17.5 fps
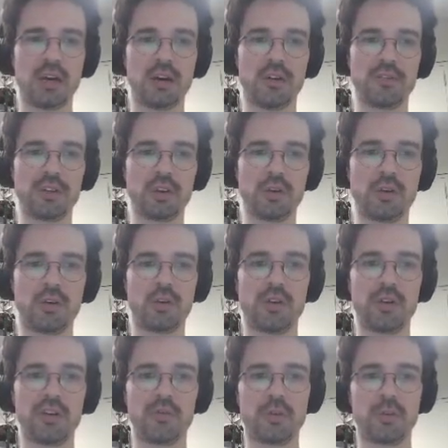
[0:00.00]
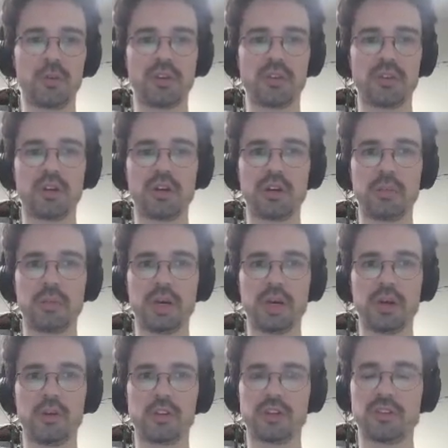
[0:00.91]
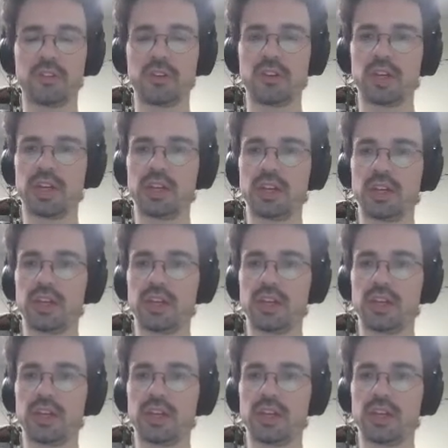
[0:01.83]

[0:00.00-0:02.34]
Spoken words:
of the course when we thought about just connecting a